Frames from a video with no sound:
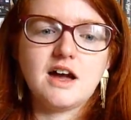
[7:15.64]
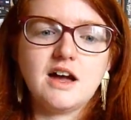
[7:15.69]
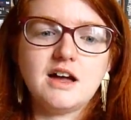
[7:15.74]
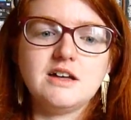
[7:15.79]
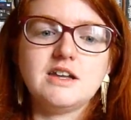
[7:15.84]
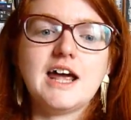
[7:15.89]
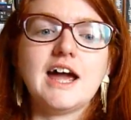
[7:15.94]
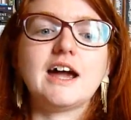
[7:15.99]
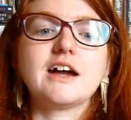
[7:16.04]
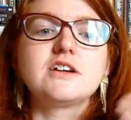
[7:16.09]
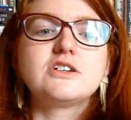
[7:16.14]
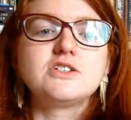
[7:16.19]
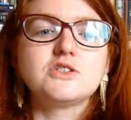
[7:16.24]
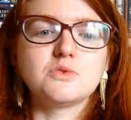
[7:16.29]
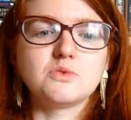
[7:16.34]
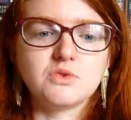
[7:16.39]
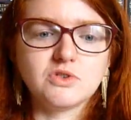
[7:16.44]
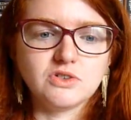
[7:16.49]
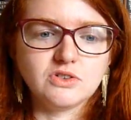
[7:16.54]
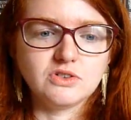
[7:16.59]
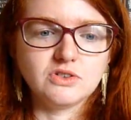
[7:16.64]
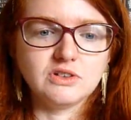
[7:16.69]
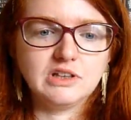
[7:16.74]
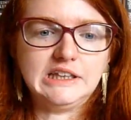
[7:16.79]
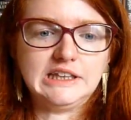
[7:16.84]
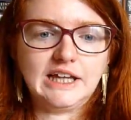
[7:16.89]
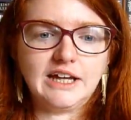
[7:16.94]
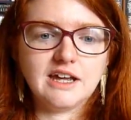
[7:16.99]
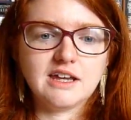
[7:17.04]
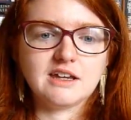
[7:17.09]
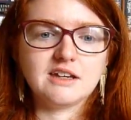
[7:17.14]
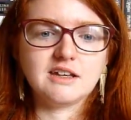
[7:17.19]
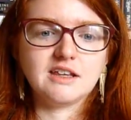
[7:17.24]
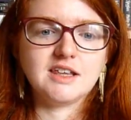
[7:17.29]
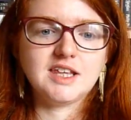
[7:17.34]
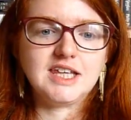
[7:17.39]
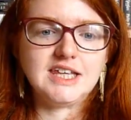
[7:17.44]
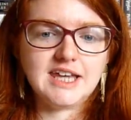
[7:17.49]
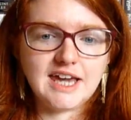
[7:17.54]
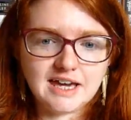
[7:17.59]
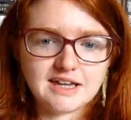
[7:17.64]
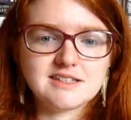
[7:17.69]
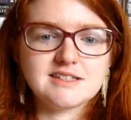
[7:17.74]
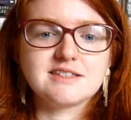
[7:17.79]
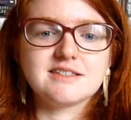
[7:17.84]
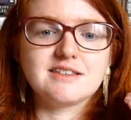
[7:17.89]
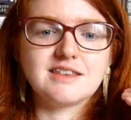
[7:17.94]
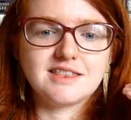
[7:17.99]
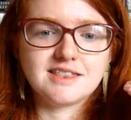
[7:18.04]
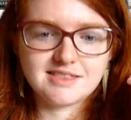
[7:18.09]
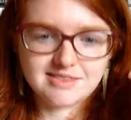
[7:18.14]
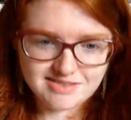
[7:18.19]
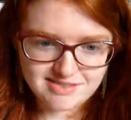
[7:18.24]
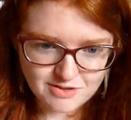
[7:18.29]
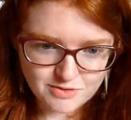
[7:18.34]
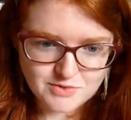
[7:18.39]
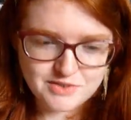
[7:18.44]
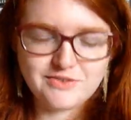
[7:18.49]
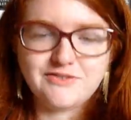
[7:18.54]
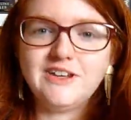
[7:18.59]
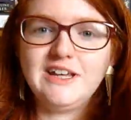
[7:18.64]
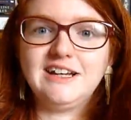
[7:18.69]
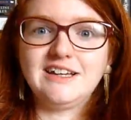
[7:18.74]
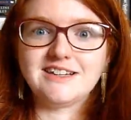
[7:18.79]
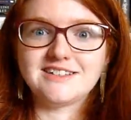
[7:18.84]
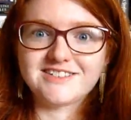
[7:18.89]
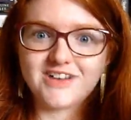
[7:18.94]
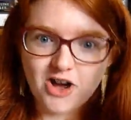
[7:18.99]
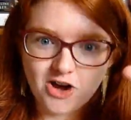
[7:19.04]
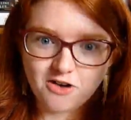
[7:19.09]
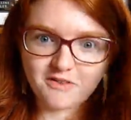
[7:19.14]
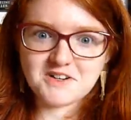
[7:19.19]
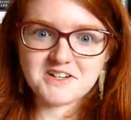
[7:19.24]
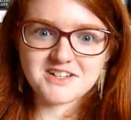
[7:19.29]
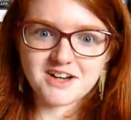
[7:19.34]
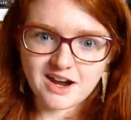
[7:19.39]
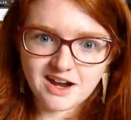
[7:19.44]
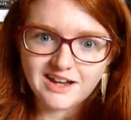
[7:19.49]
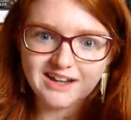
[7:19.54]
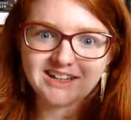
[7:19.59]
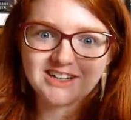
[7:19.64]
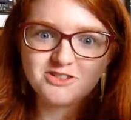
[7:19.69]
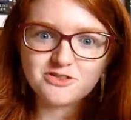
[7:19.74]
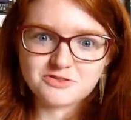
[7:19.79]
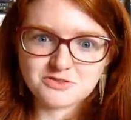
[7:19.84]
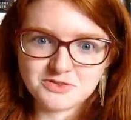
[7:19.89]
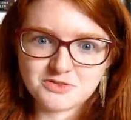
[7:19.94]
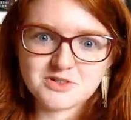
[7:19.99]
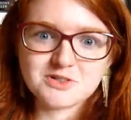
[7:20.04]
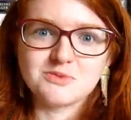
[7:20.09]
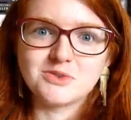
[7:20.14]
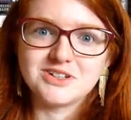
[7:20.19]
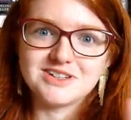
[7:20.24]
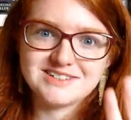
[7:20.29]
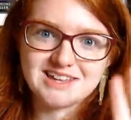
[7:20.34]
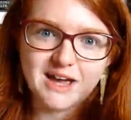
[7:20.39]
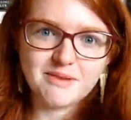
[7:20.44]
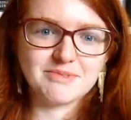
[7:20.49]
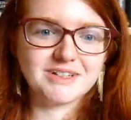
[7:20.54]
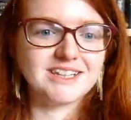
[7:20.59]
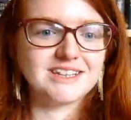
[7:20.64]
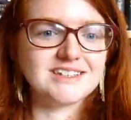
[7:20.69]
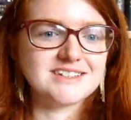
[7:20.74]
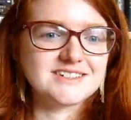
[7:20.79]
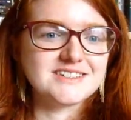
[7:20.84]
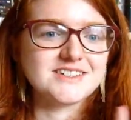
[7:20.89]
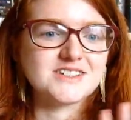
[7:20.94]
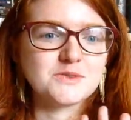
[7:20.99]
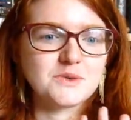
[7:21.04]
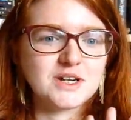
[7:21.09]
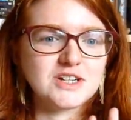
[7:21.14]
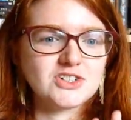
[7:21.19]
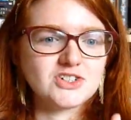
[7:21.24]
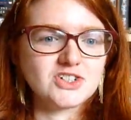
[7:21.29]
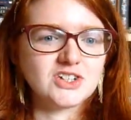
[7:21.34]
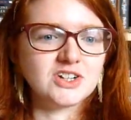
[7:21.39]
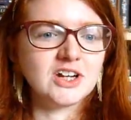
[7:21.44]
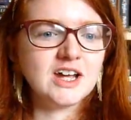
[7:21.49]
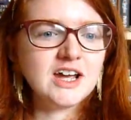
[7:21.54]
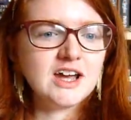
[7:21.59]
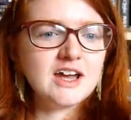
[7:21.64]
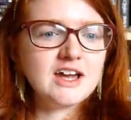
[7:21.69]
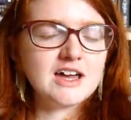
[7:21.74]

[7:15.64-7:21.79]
an actual, like, yes, those feelings are entirely true to what is happening in this situation.